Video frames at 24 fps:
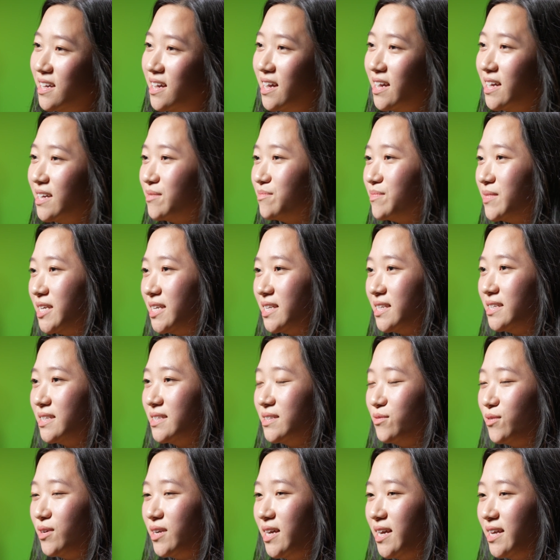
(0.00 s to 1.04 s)
I mean,
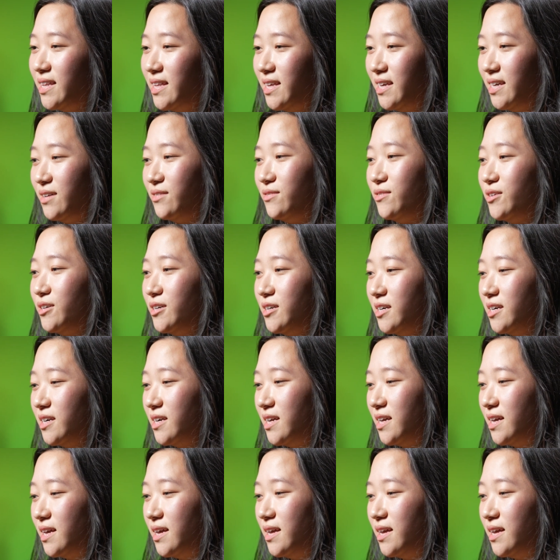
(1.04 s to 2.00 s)
when I think of her,